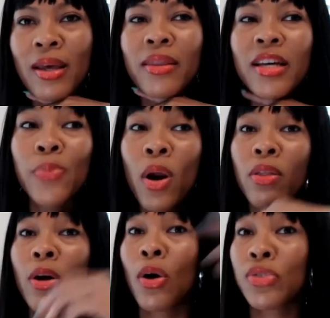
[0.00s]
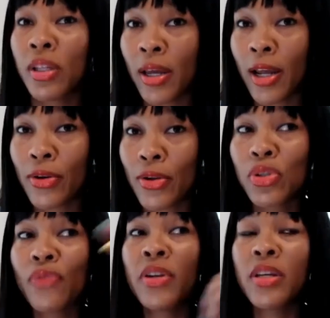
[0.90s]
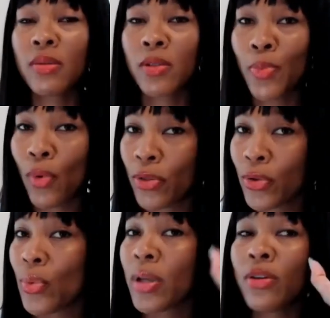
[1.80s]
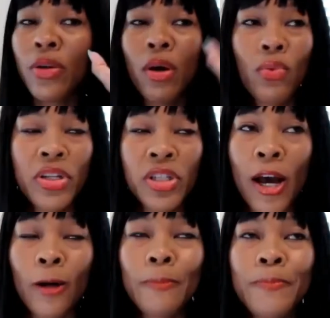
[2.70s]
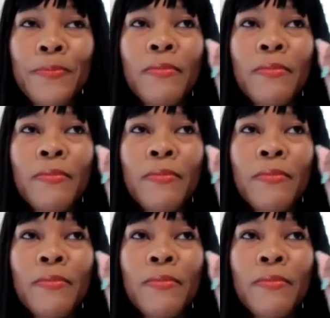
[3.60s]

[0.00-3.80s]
That's part of the coaching that I do. So if you need some support through it, you know, reach out.